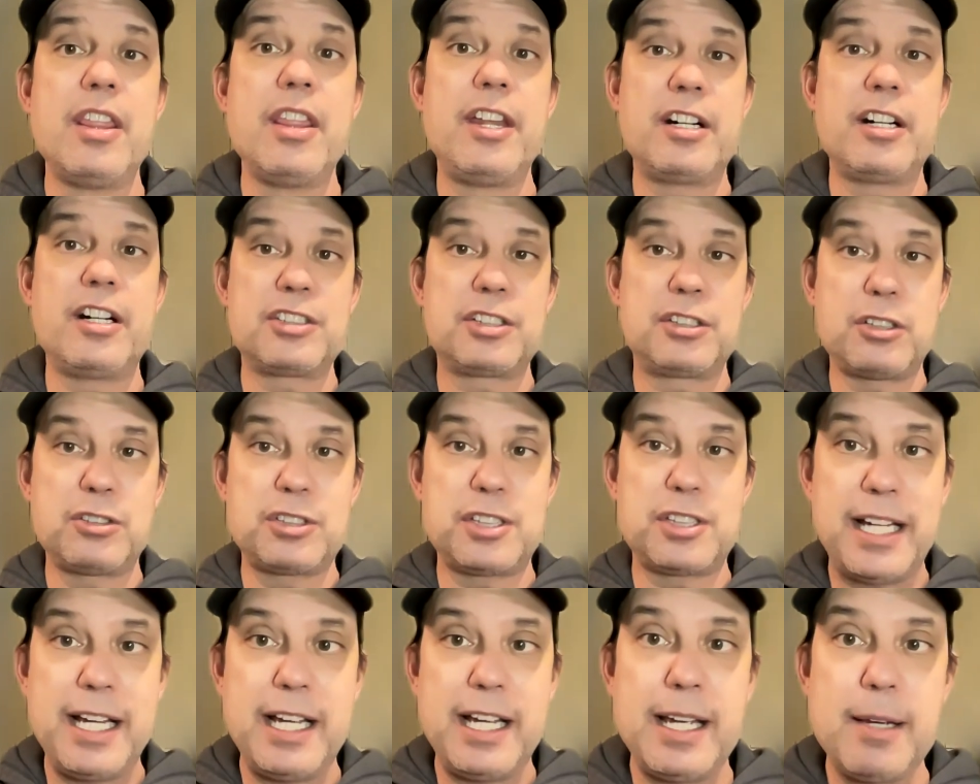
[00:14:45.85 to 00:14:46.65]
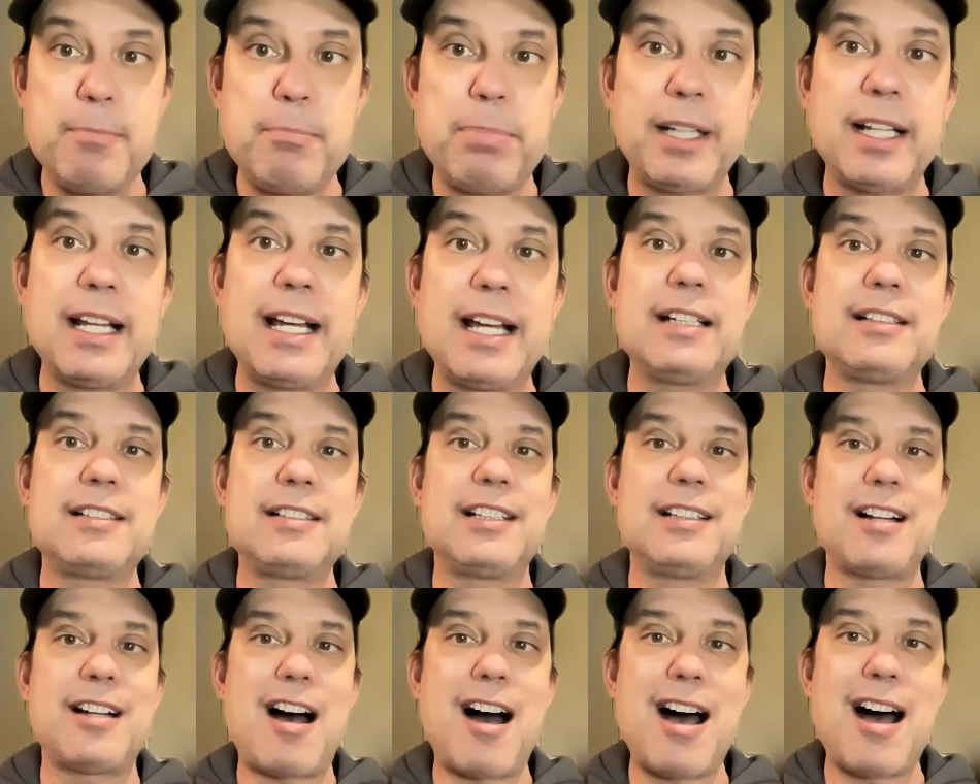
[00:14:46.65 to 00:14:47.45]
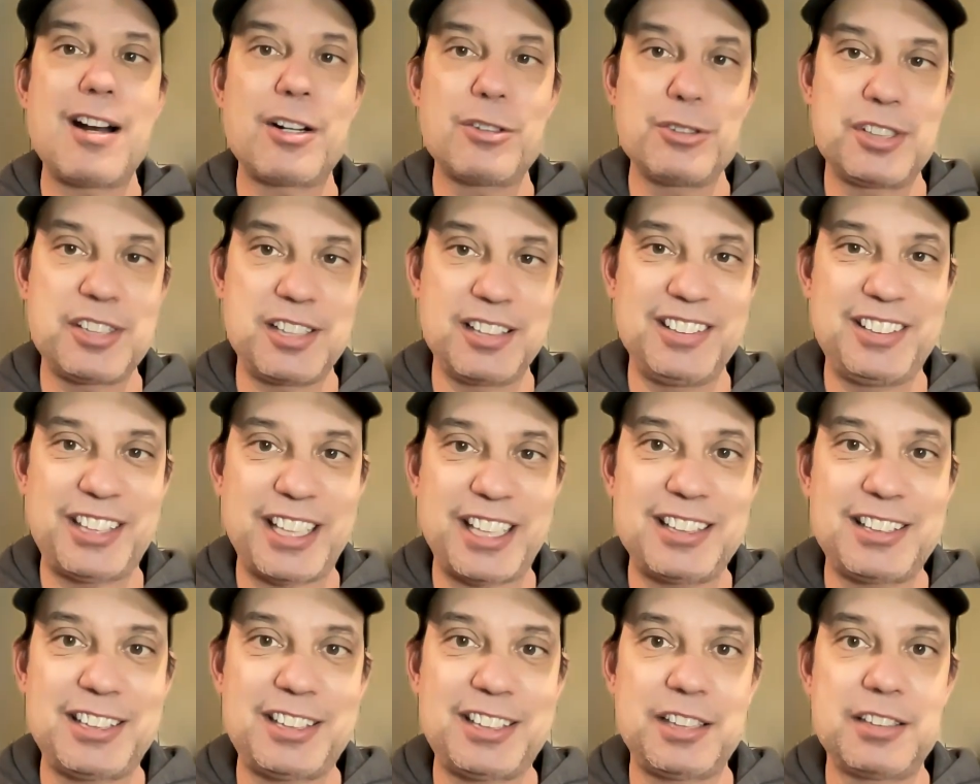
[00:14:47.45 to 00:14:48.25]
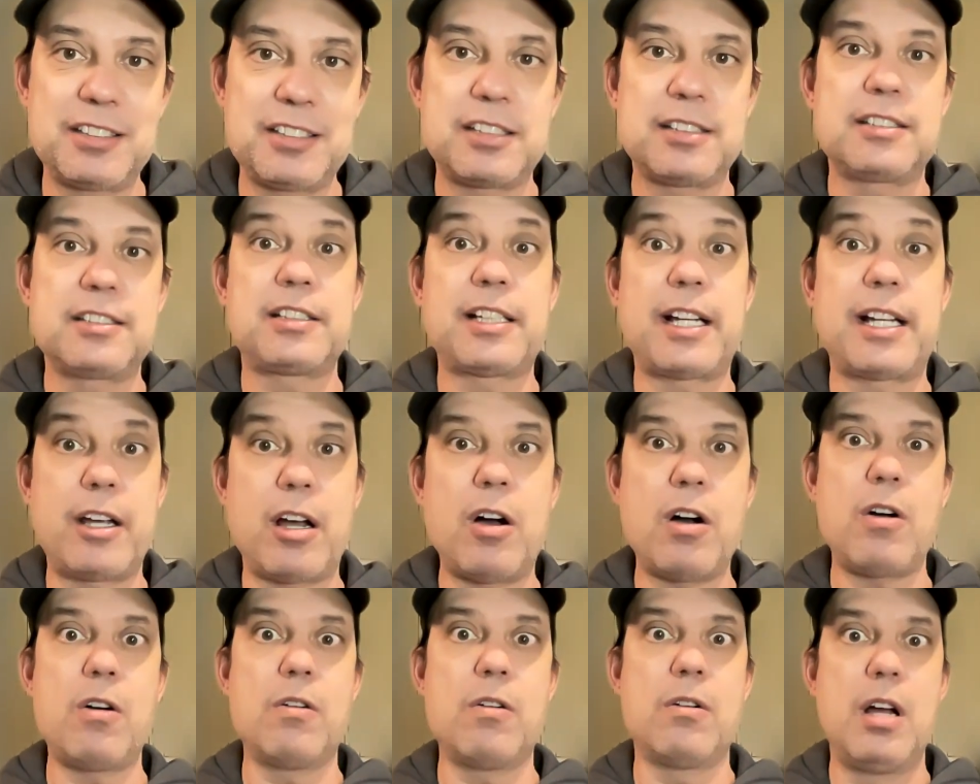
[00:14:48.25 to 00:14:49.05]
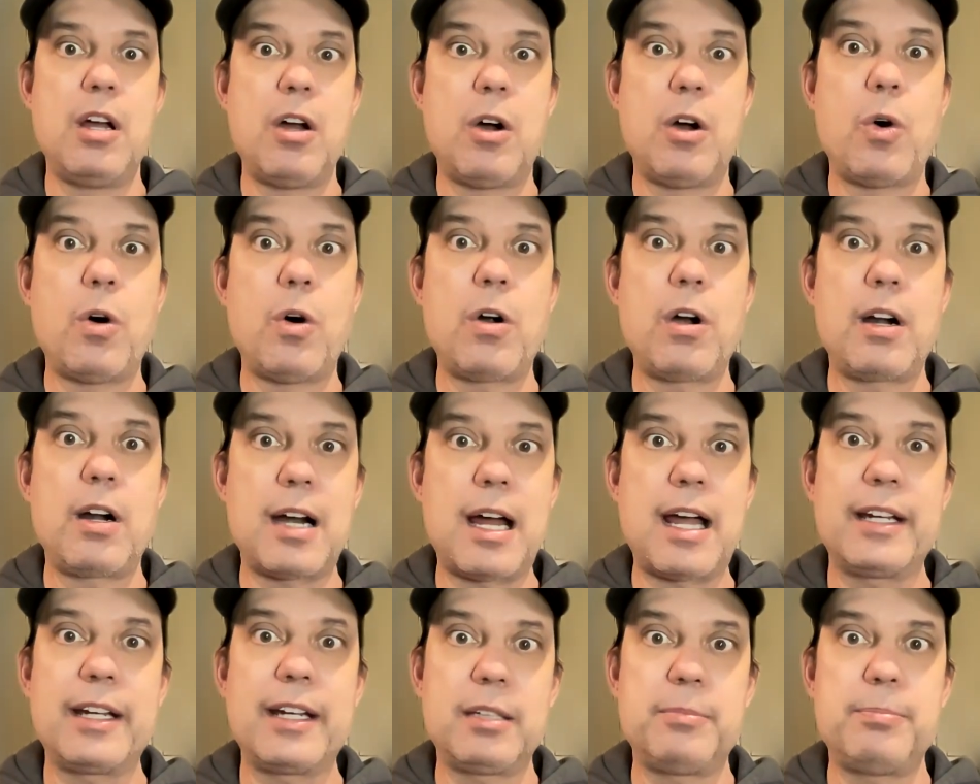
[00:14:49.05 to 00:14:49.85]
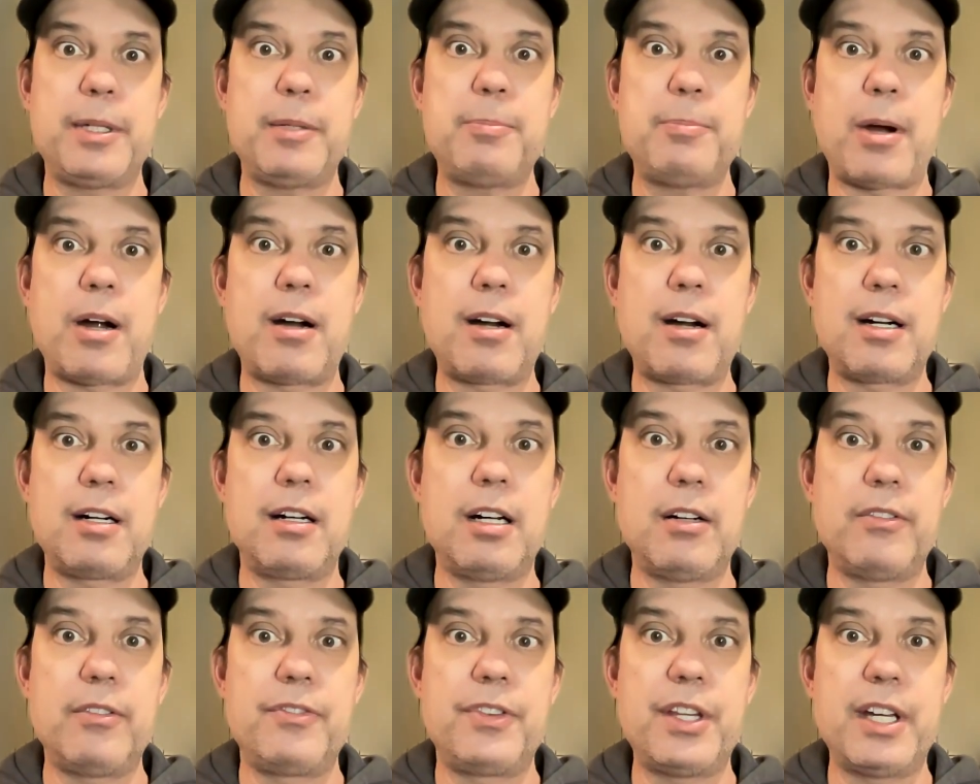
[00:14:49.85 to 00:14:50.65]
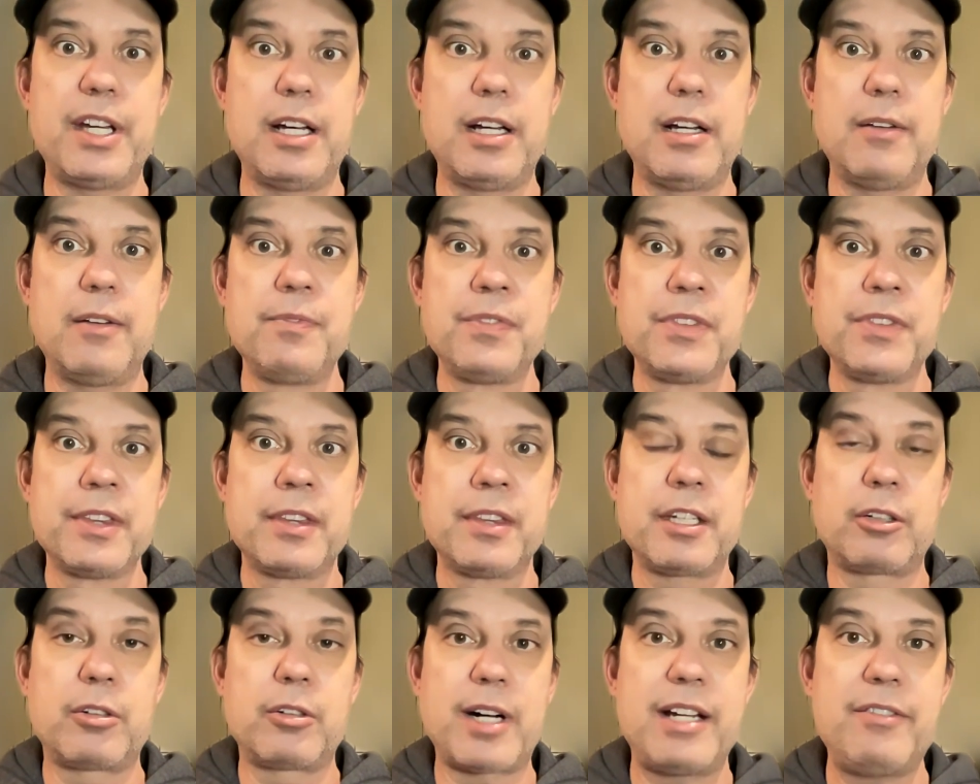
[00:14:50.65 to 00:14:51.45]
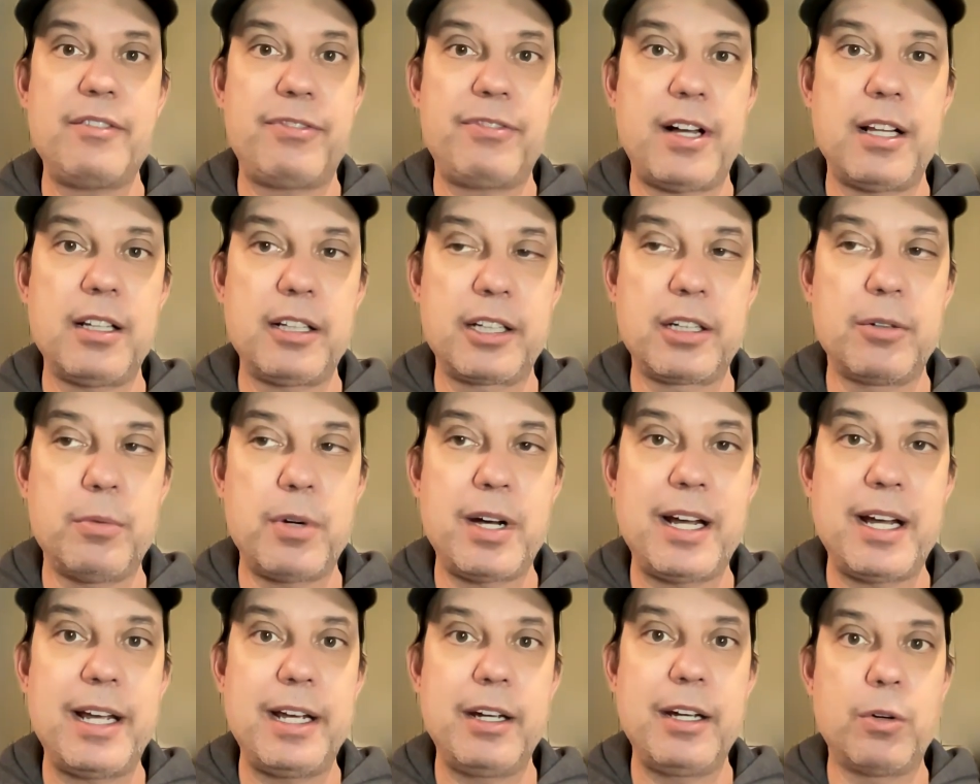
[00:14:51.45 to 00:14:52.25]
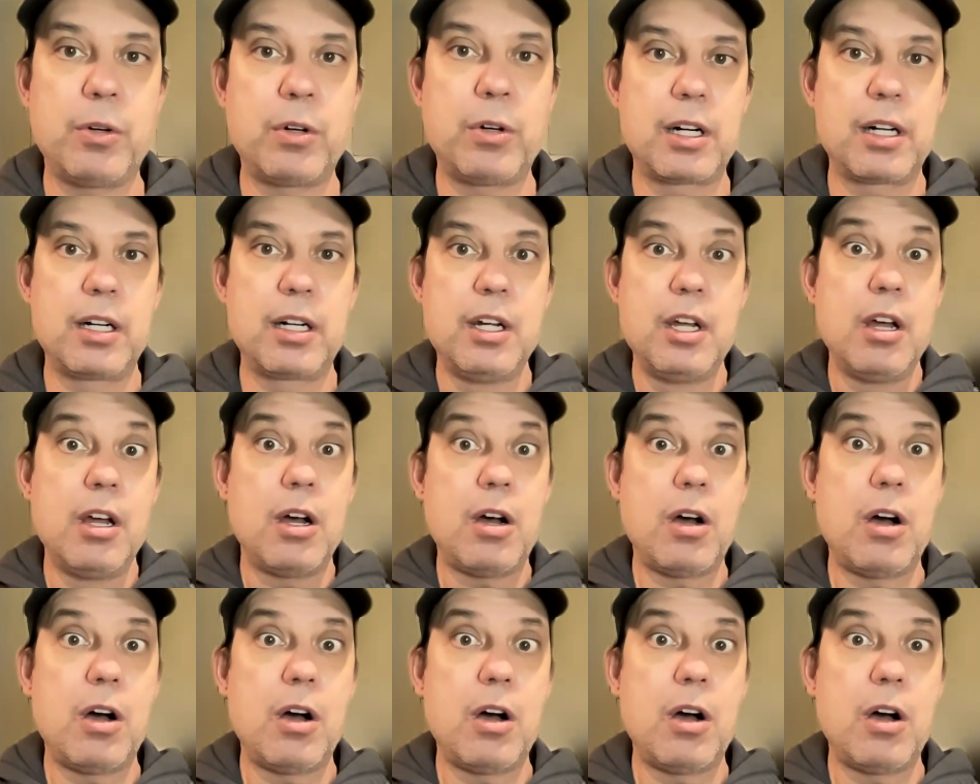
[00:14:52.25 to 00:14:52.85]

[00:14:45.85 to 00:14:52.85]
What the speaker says: there's those implanted unwanted auto suggestions that say, oh, or I could be part of the great falling away, or,